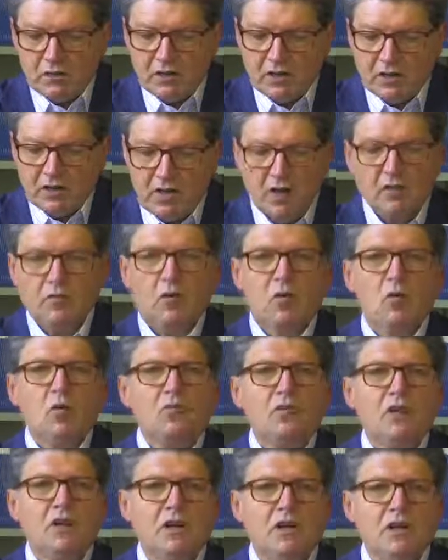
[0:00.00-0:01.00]
experience,
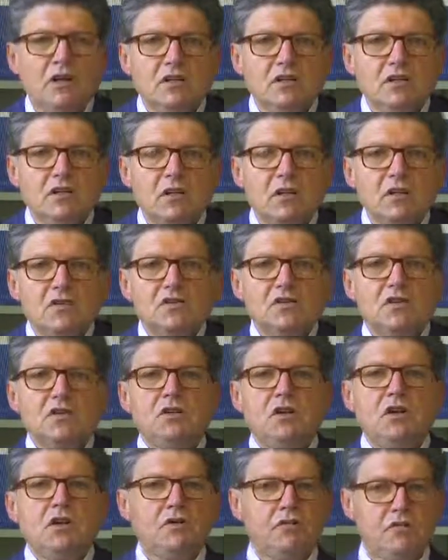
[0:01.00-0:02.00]
if they don't
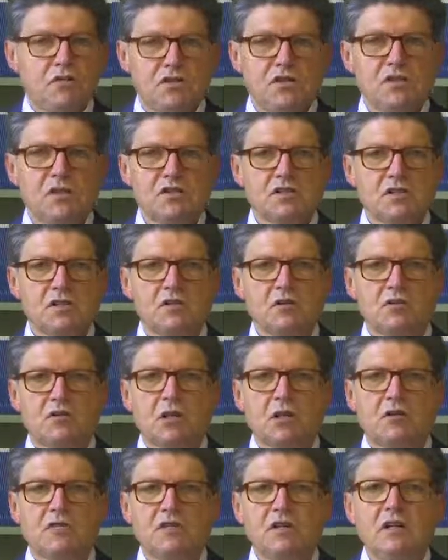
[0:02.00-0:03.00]
like their nose and
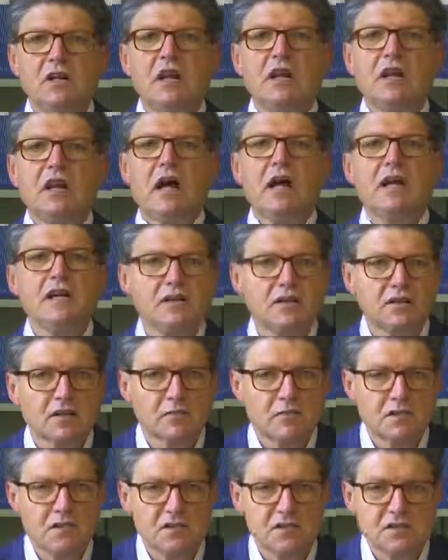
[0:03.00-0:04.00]
it can be changed,
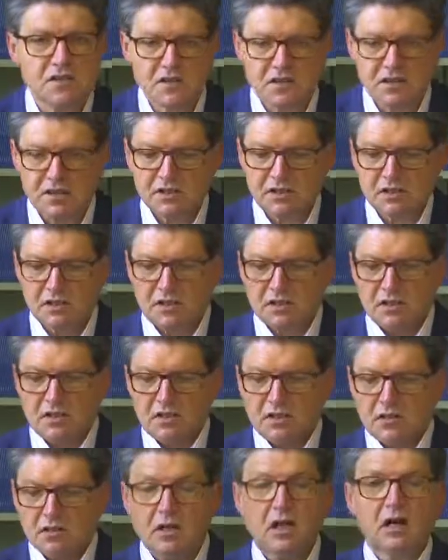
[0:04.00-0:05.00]
why
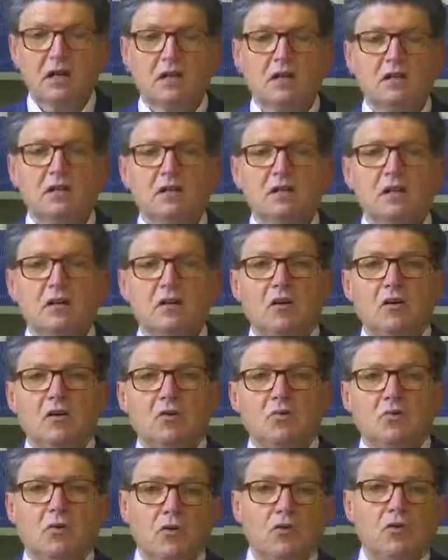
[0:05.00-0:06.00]
not?
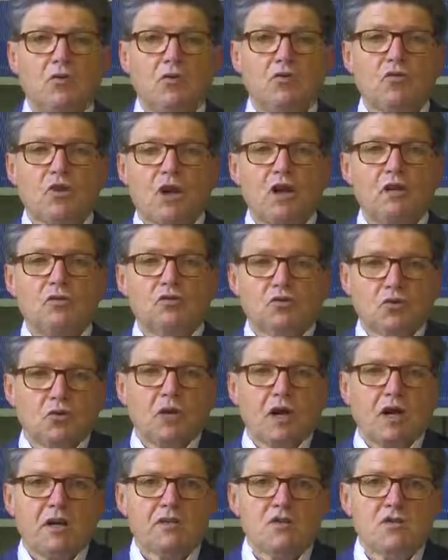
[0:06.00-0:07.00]
They are
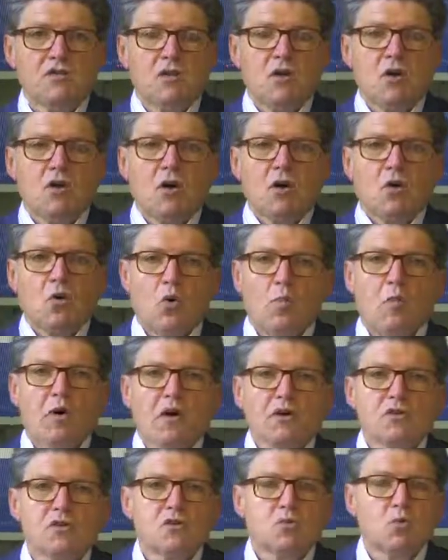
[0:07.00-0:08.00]
much more
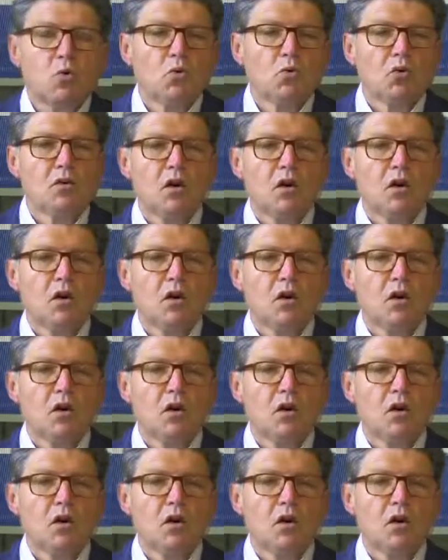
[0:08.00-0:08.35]
likely